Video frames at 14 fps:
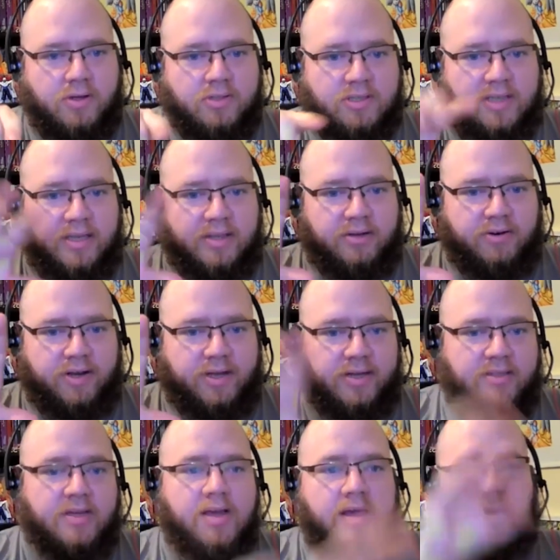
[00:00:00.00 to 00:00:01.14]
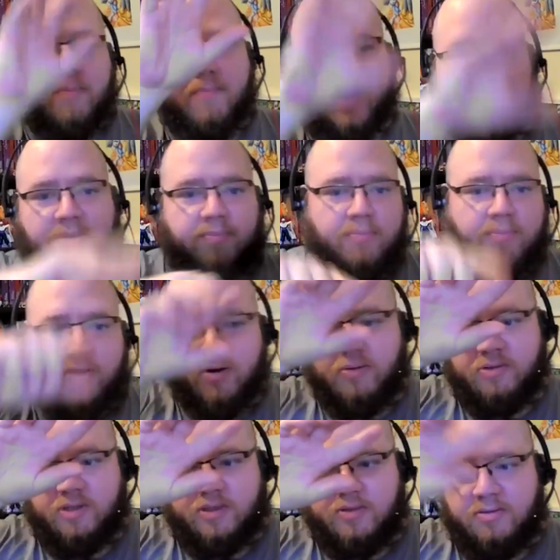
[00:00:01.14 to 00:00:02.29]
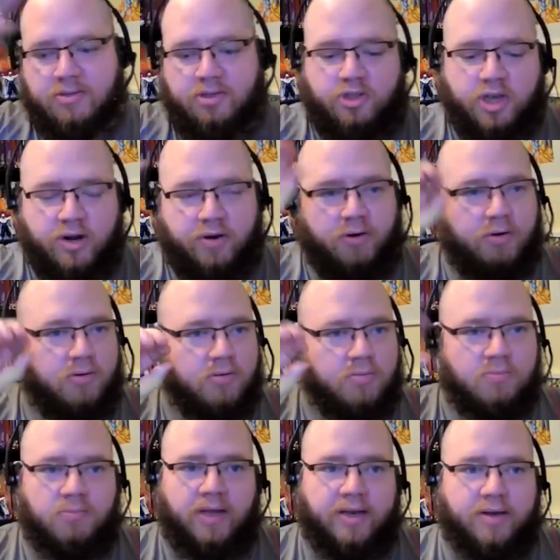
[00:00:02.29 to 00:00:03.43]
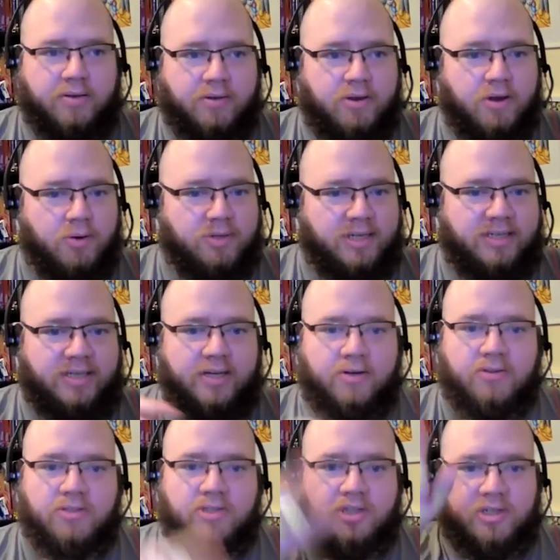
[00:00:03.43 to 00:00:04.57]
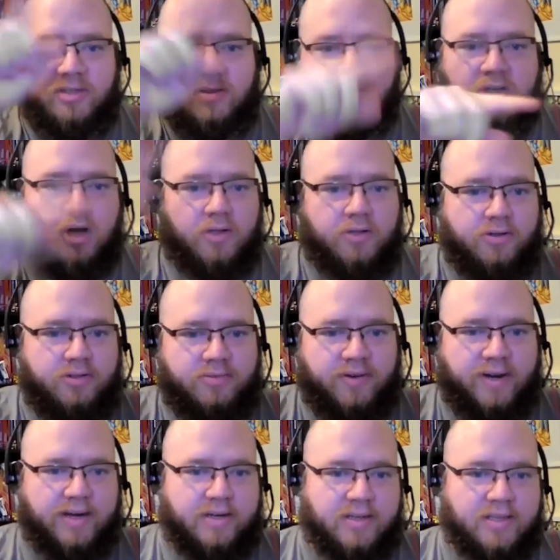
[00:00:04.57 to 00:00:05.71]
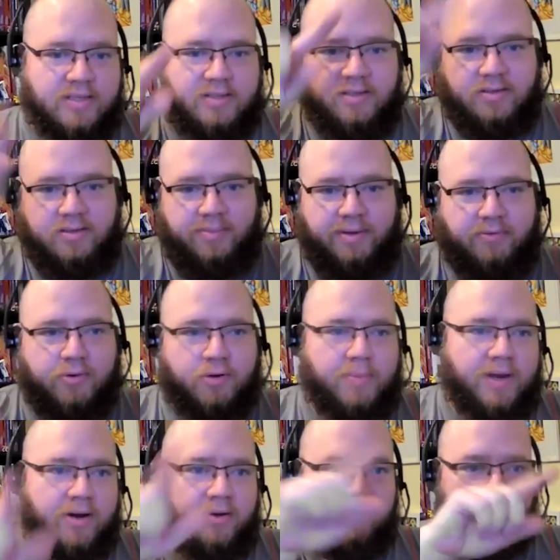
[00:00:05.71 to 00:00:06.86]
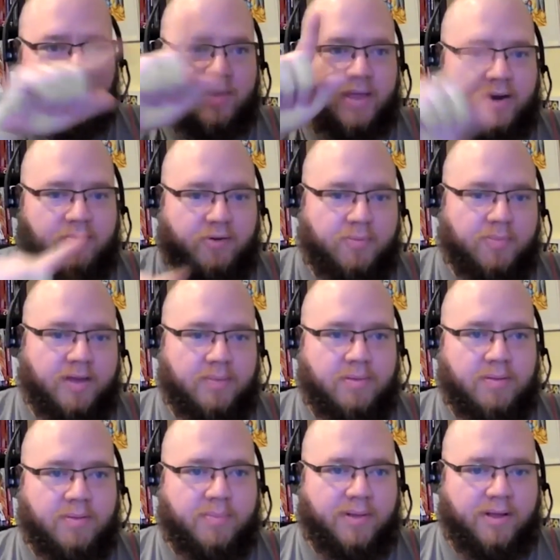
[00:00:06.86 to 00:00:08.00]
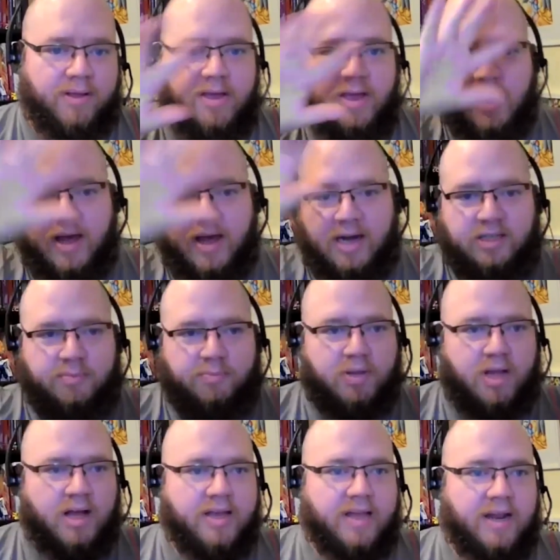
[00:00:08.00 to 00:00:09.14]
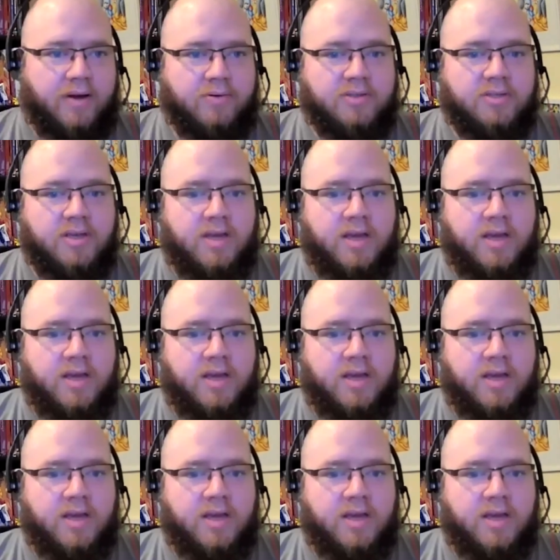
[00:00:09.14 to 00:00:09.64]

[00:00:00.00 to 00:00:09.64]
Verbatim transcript: i'll just take the grid make you know just general like no details just colors right this is me room here room there room there blah blah blah i just block it out